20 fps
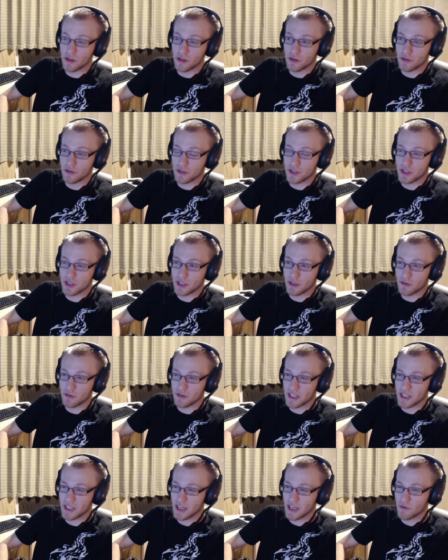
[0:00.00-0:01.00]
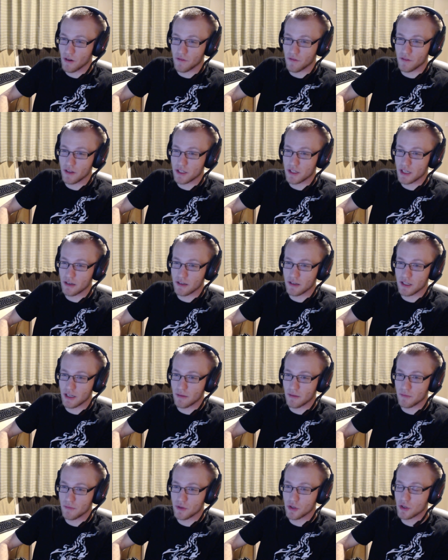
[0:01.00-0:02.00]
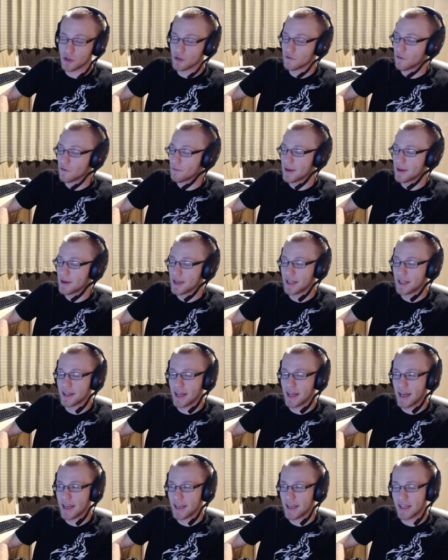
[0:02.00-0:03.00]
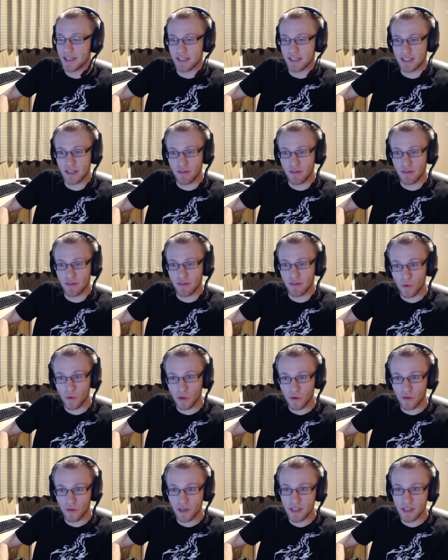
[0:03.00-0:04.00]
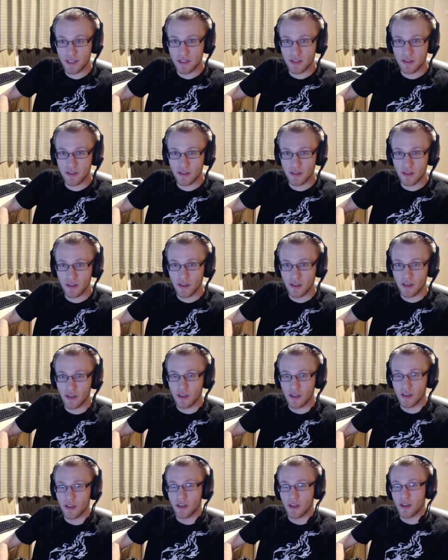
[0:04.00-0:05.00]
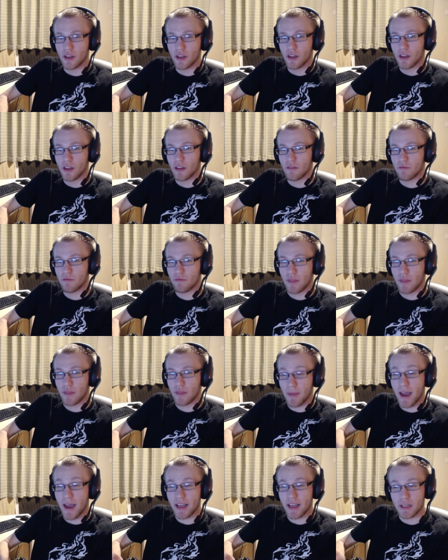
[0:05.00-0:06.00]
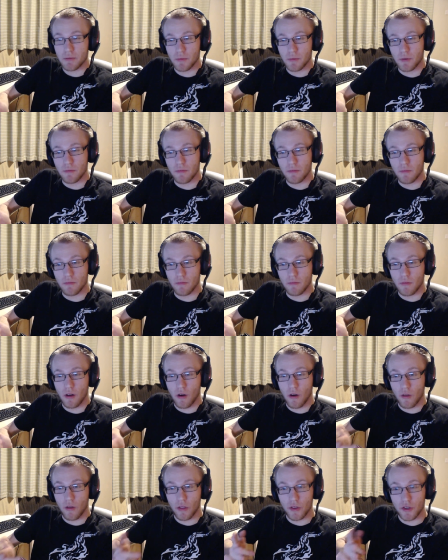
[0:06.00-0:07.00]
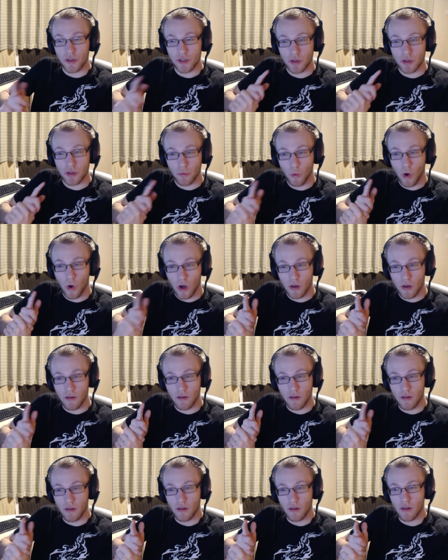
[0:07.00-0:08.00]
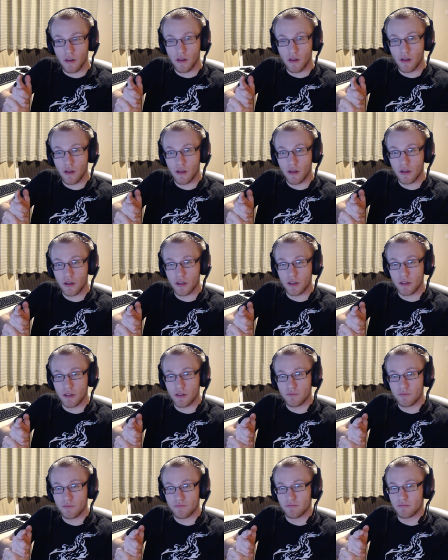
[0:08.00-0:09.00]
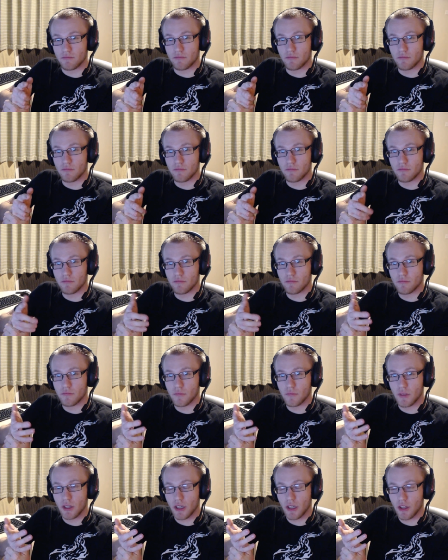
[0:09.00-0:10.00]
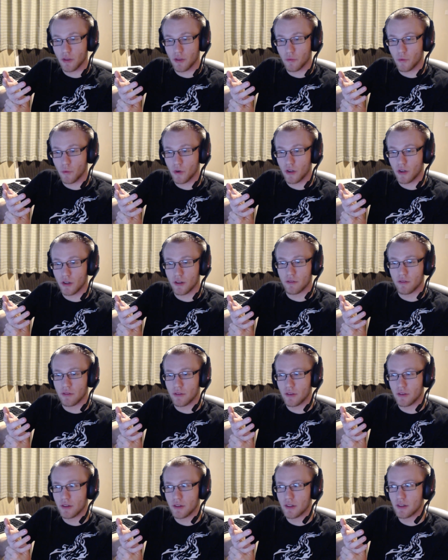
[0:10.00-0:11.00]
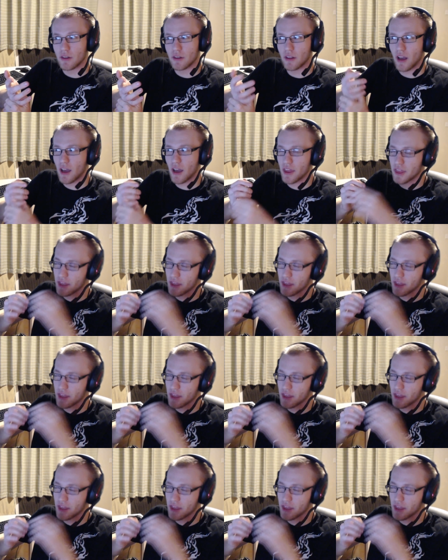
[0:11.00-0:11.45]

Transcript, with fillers: you're still seeing roughly the same temperatures. For me, that is 74 degrees. That's maximum on just the one. Um, the other one I